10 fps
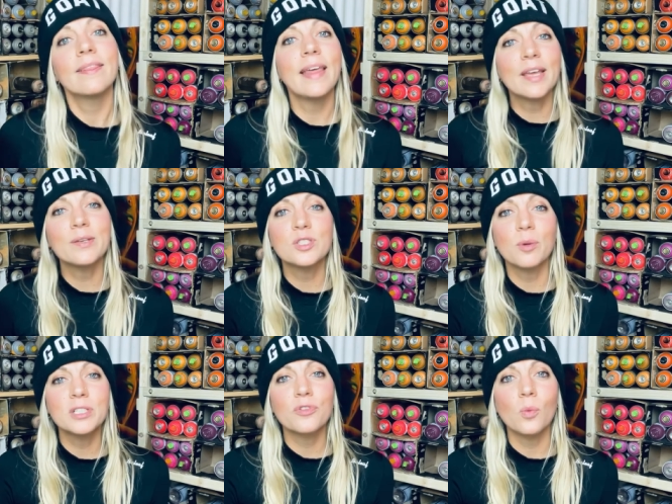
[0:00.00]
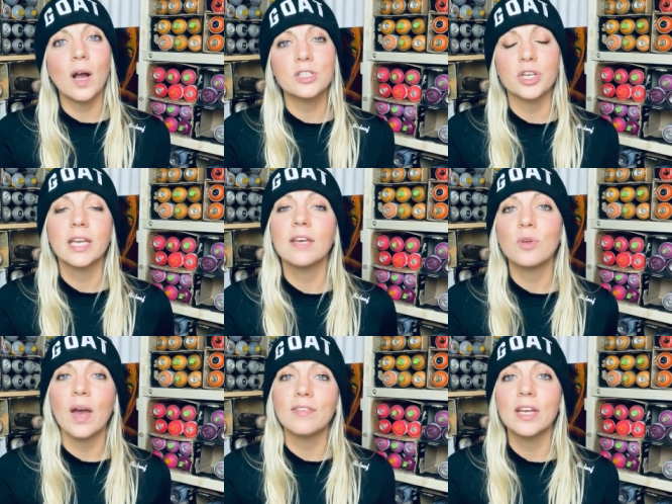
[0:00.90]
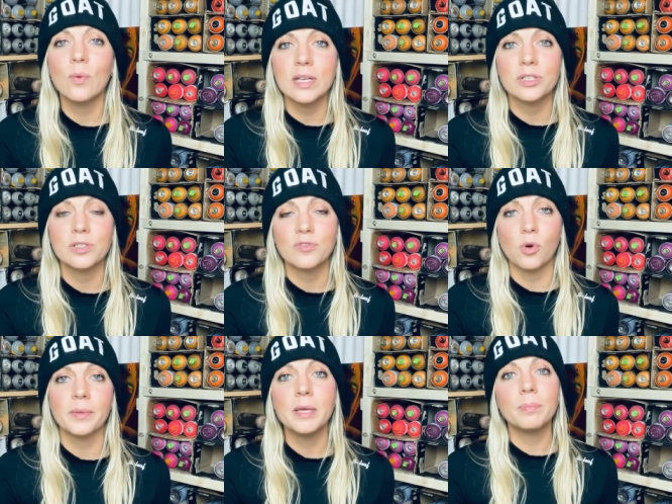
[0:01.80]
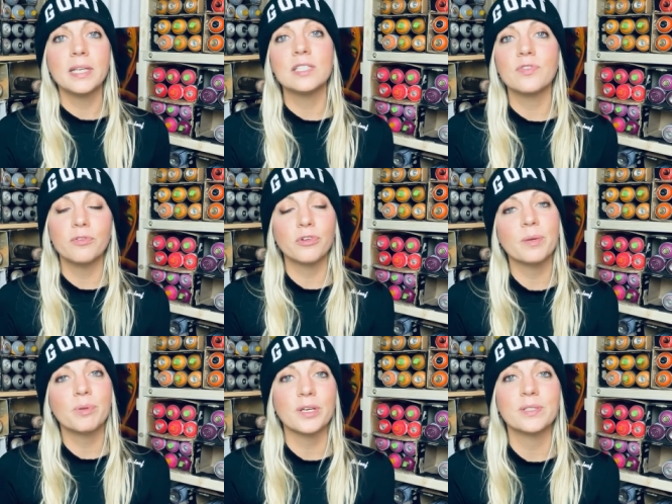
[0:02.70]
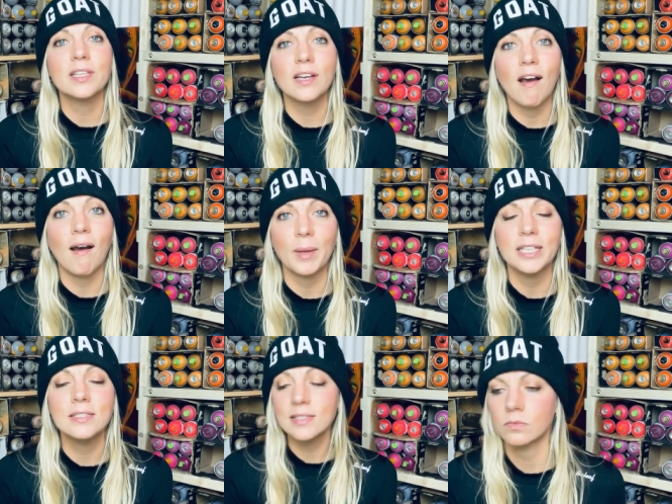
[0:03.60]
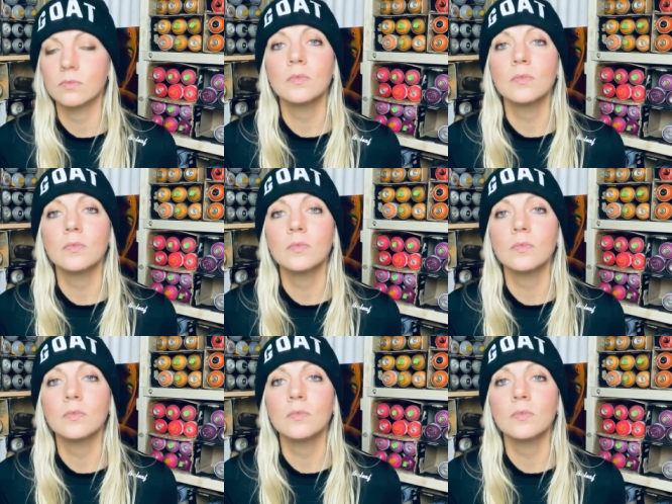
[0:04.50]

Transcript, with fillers: Thank you so much for watching. If you have any questions for me, please feel free to put those in the comments.